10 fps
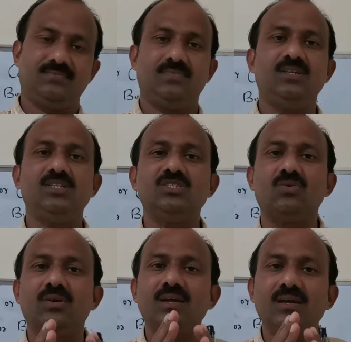It is
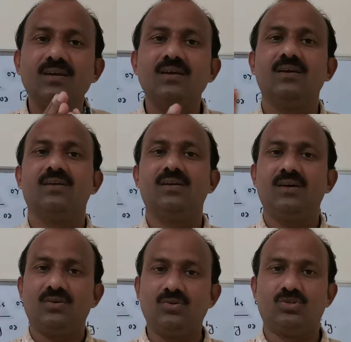not a
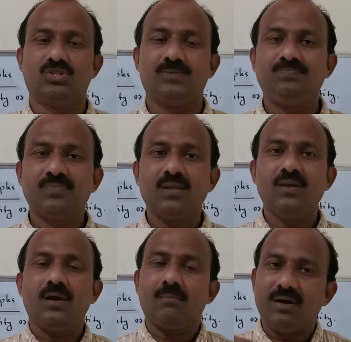good.
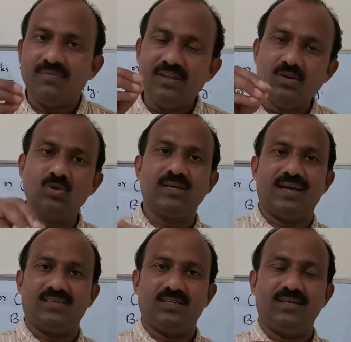But we know
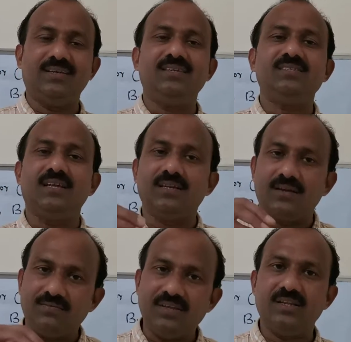that it is
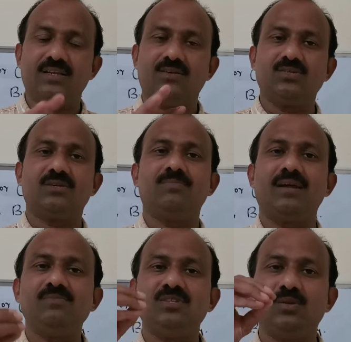inconvenient, or
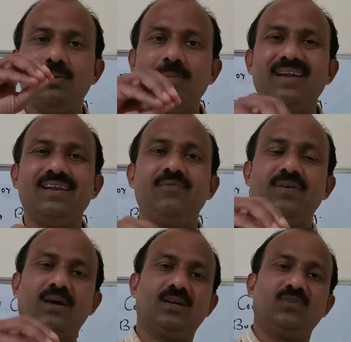sometimes it will be
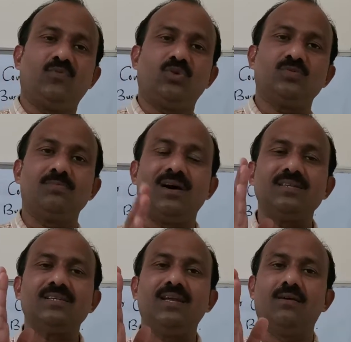difficult for small
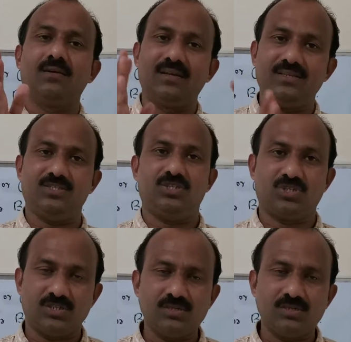scale organizations.